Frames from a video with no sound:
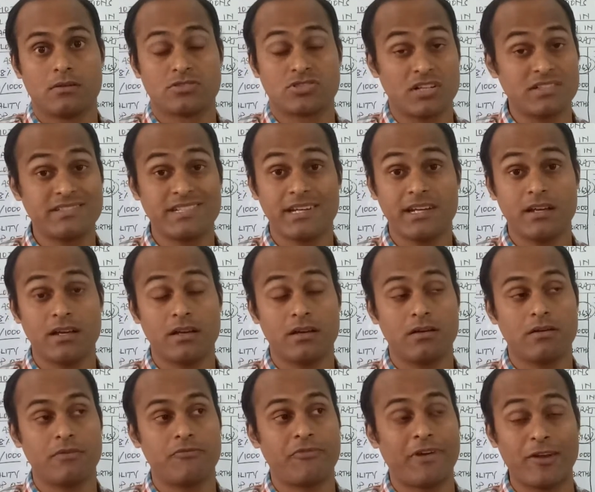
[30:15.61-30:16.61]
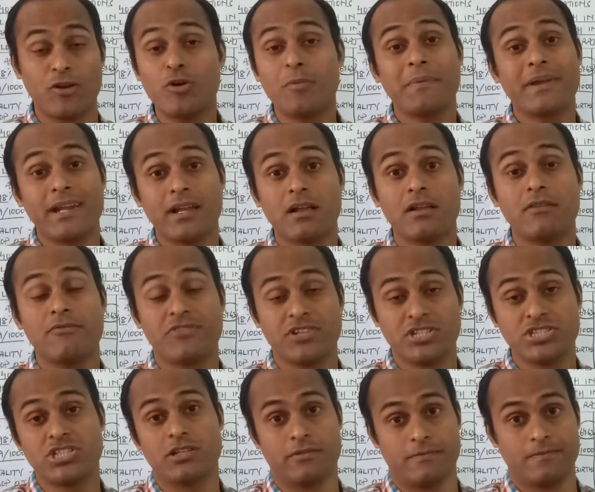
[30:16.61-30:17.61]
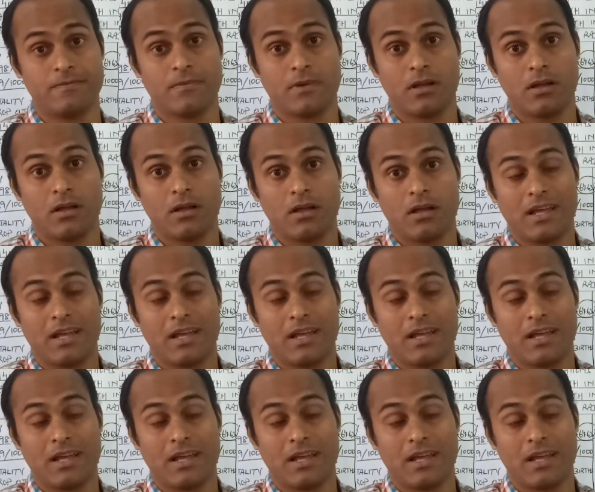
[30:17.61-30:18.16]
Such a phenomenal vision.